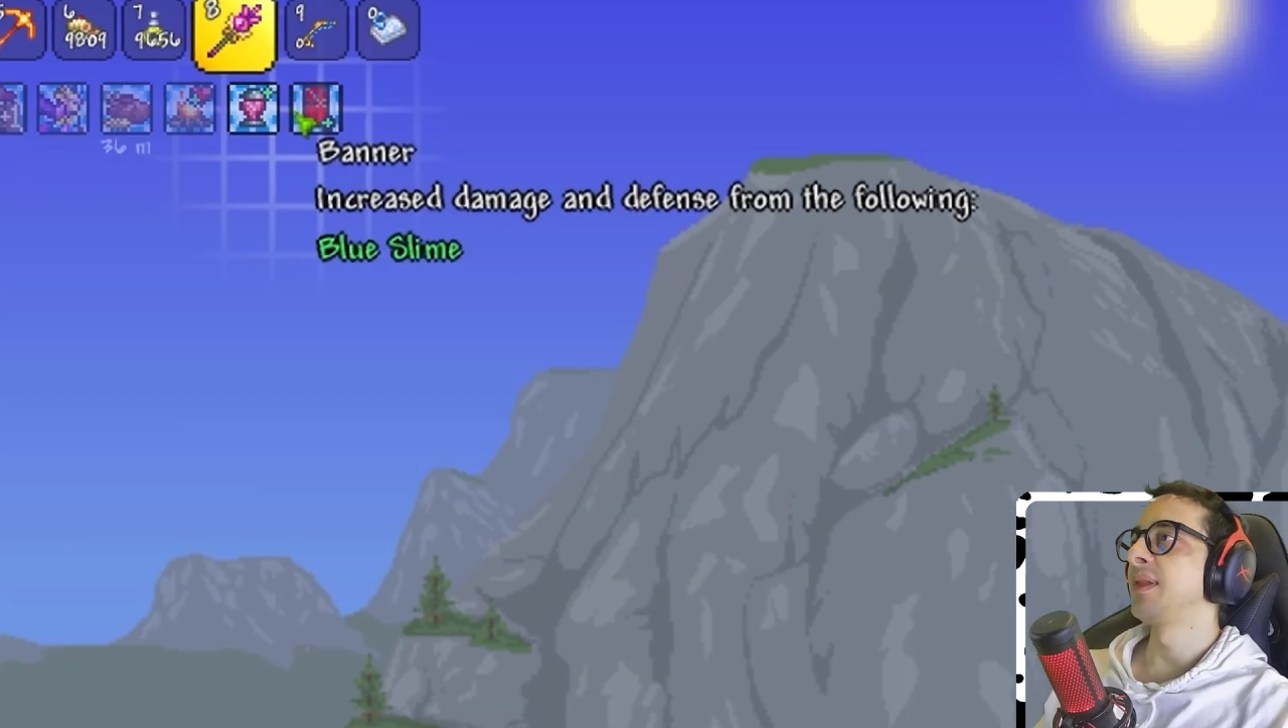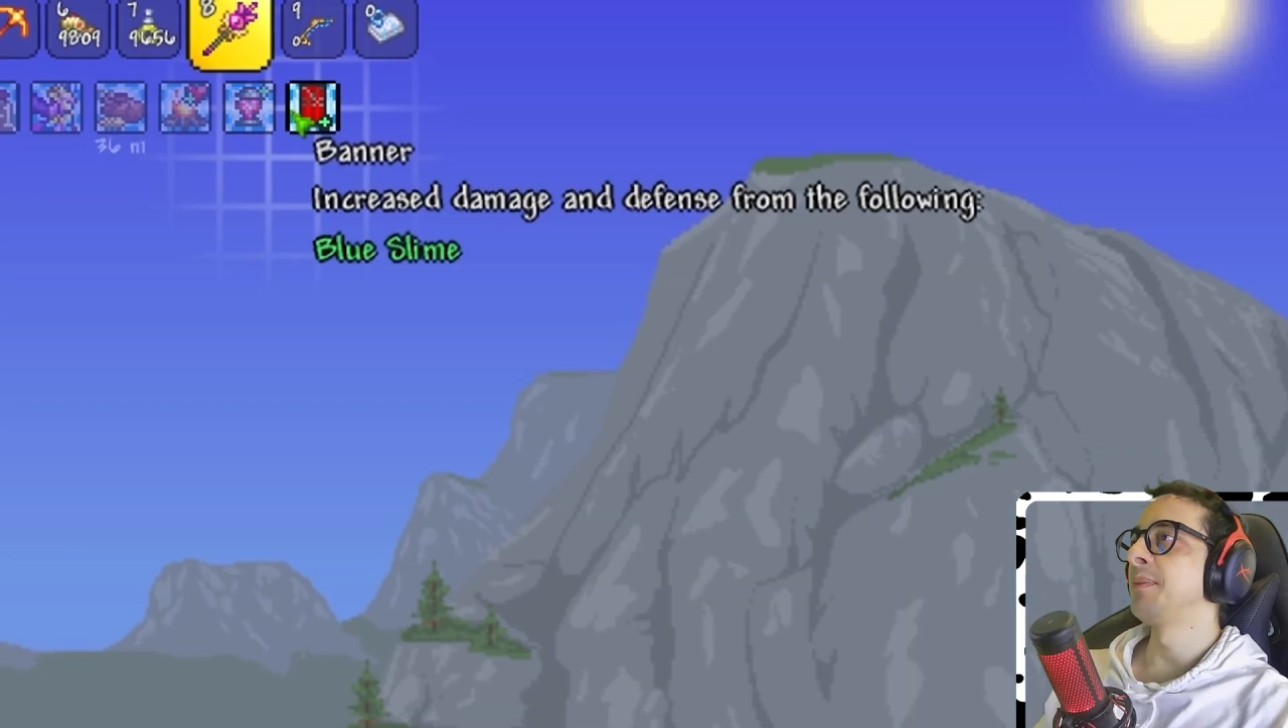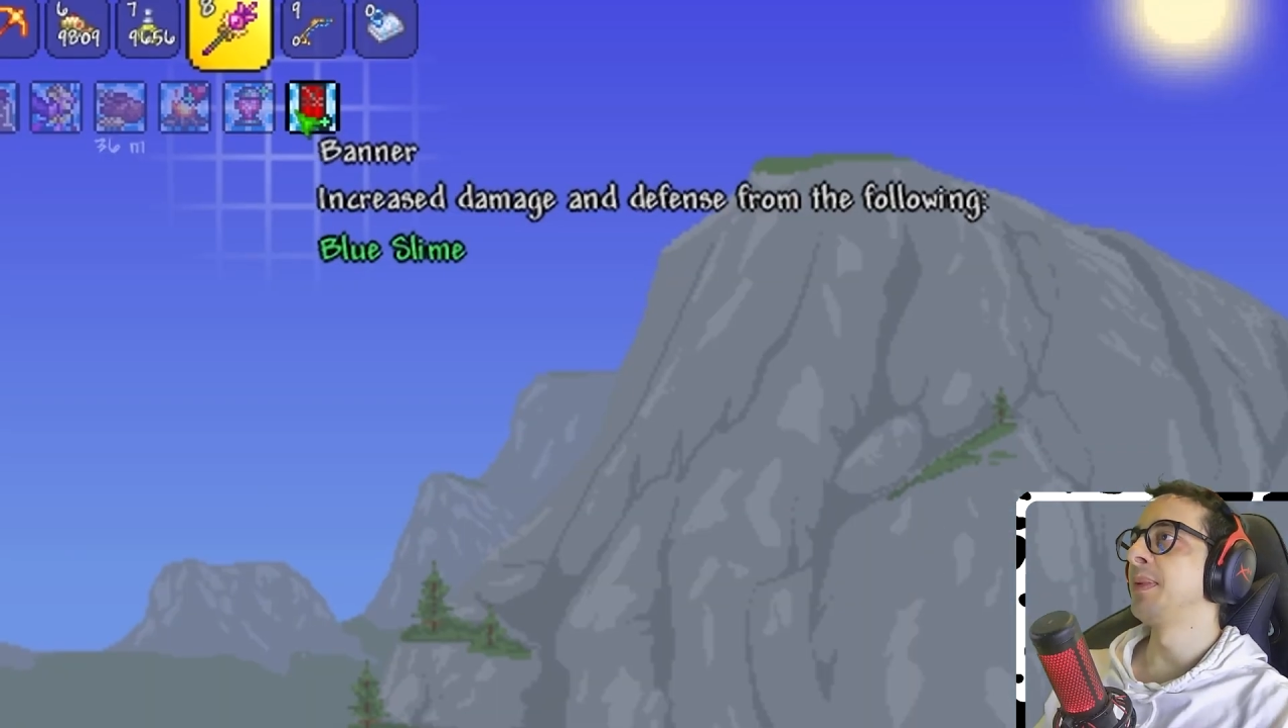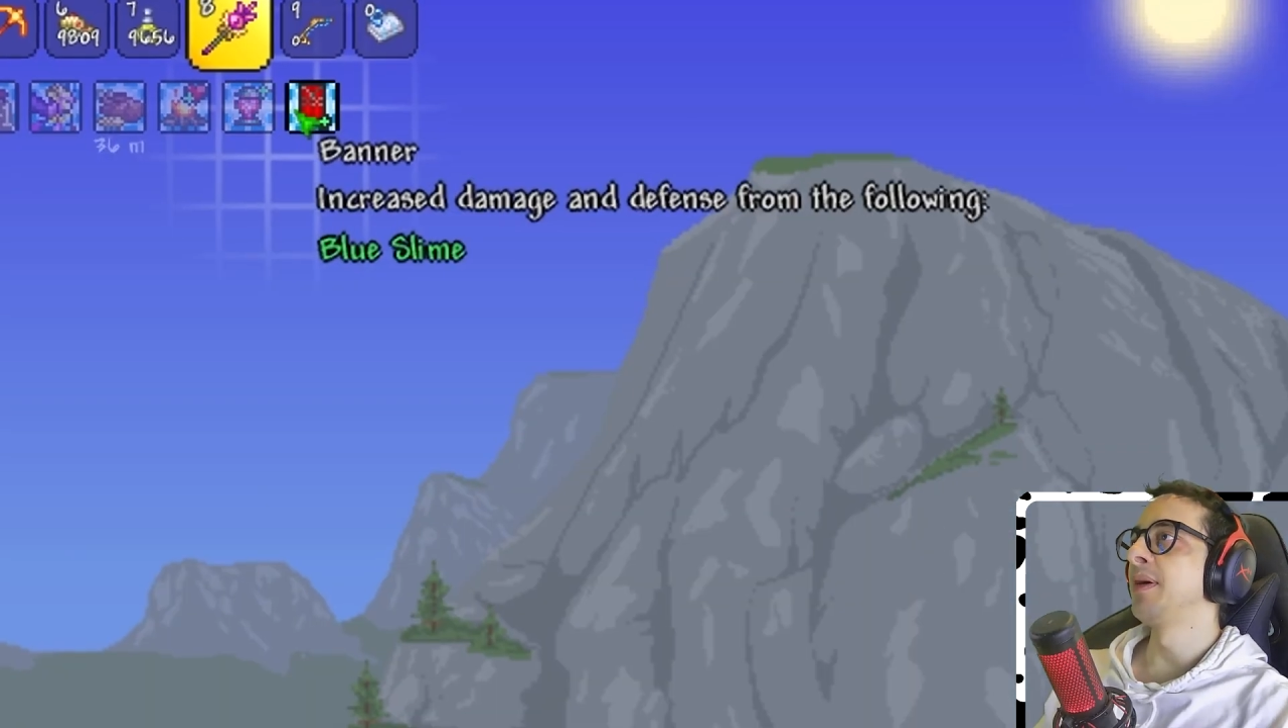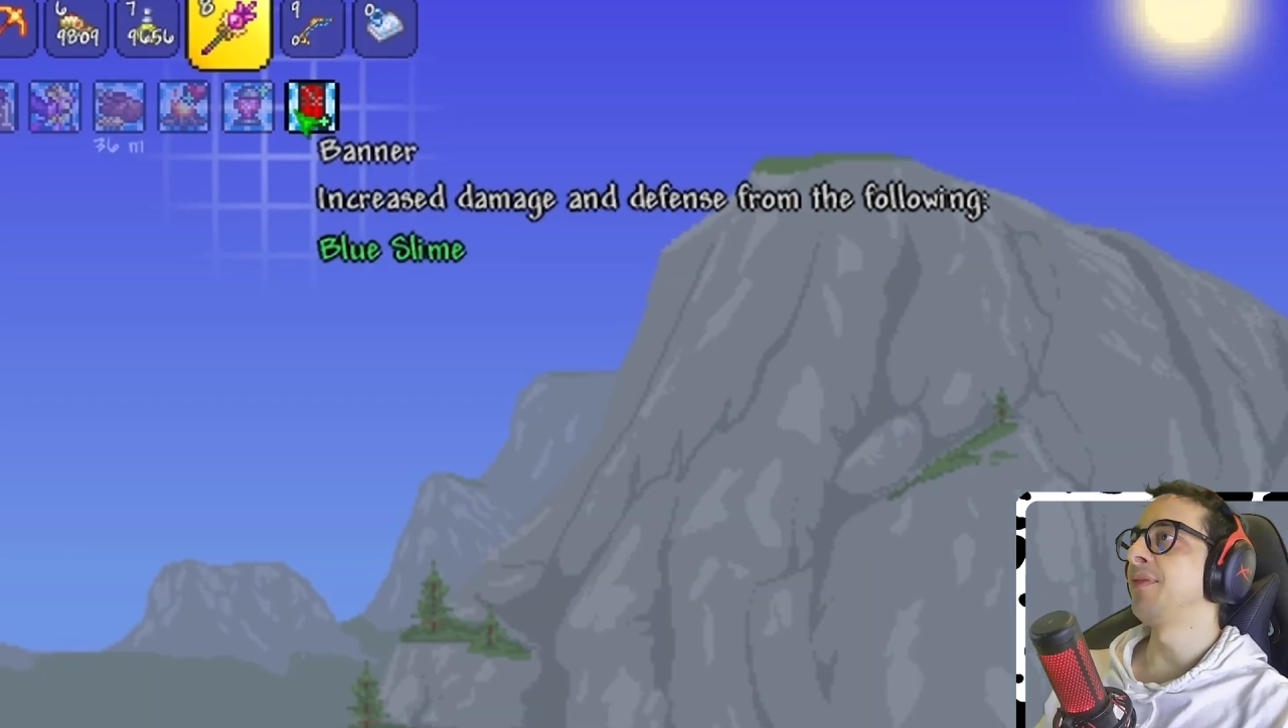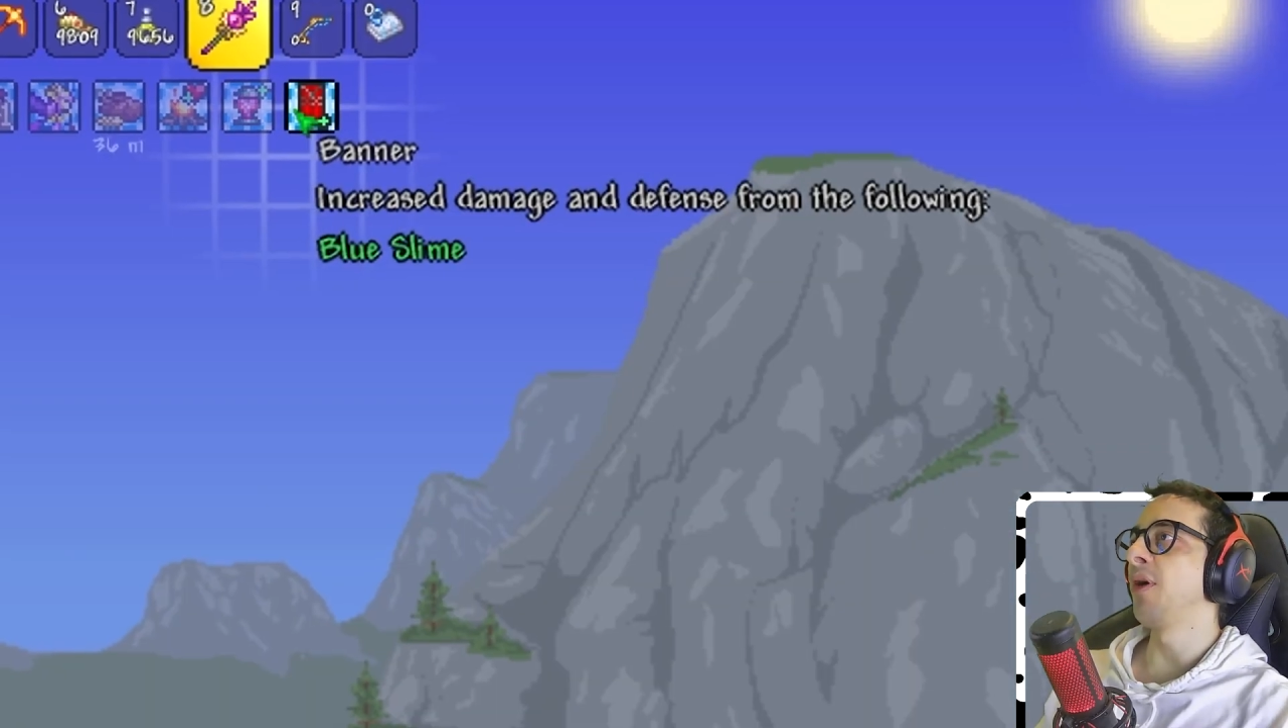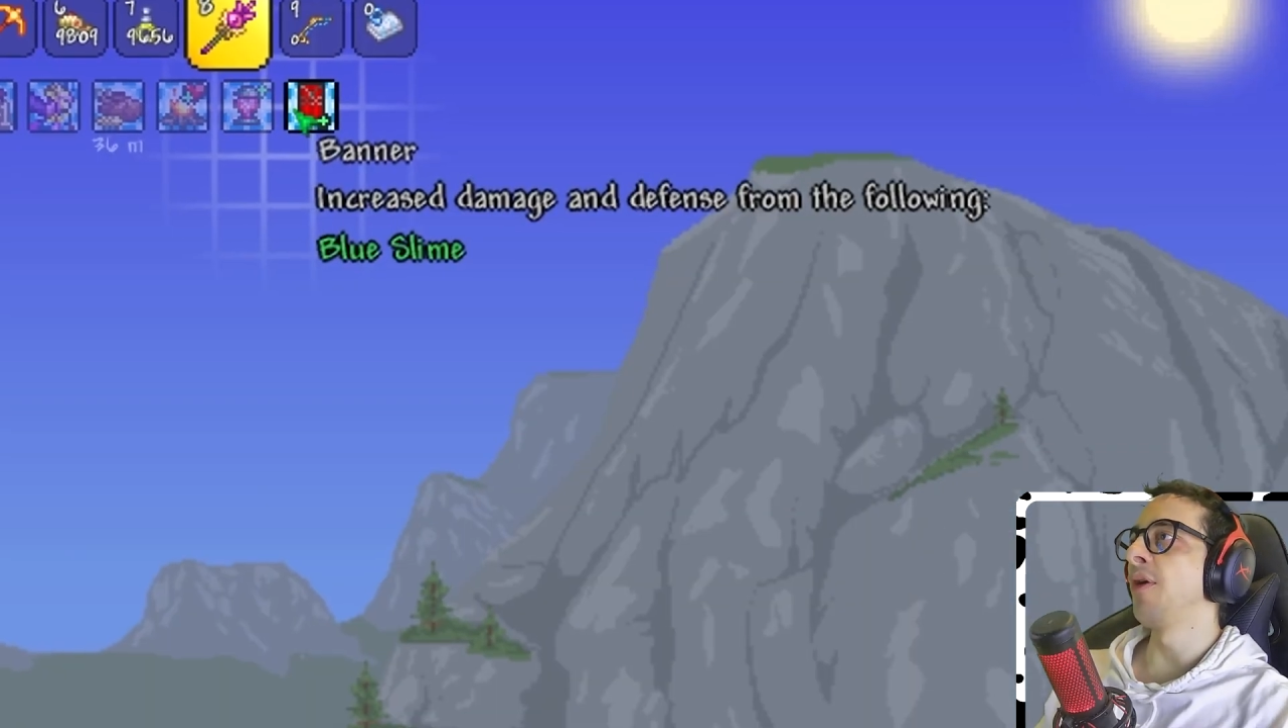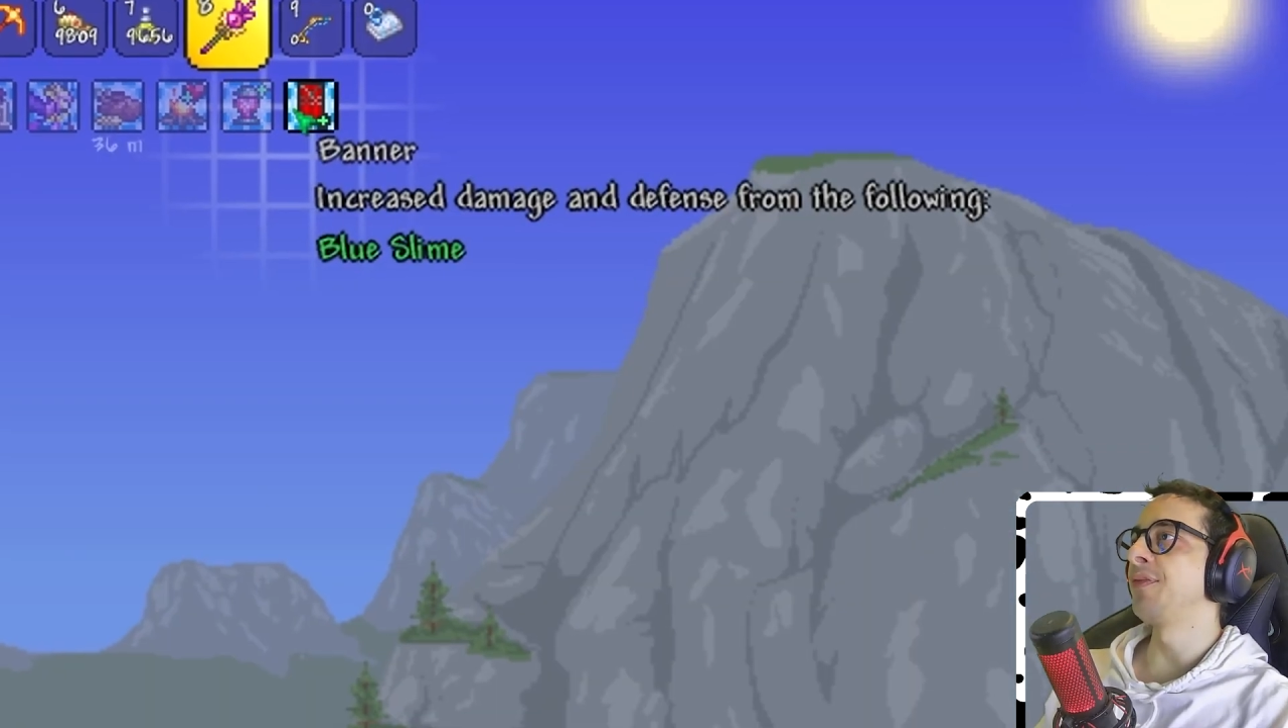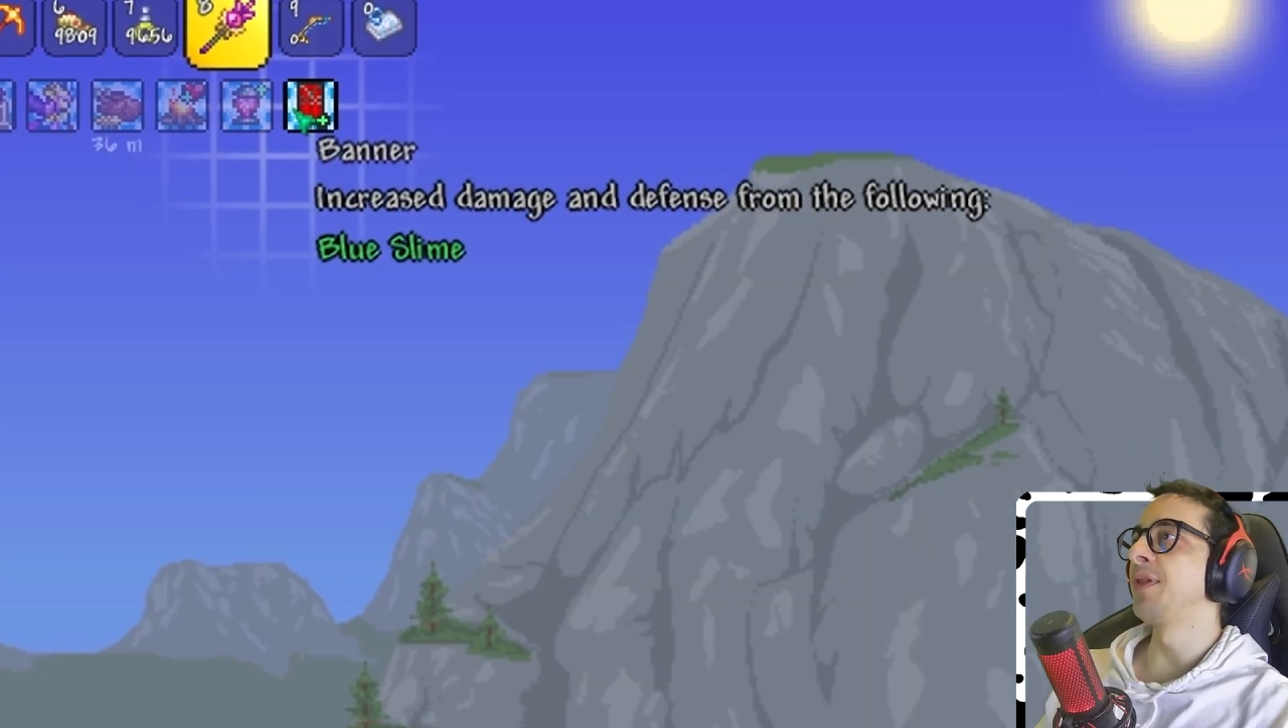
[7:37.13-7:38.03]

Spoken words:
the buff of